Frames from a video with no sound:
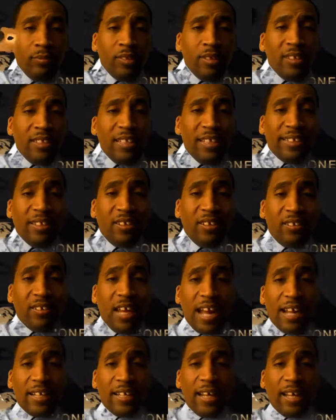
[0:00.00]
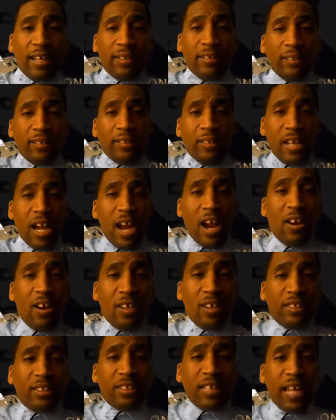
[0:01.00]
This look like that. Y'all
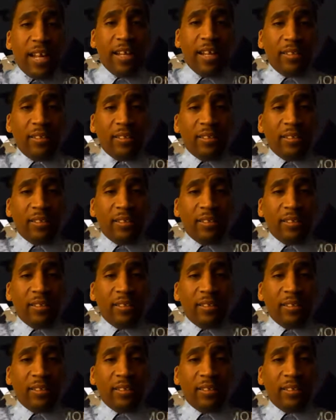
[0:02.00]
understand?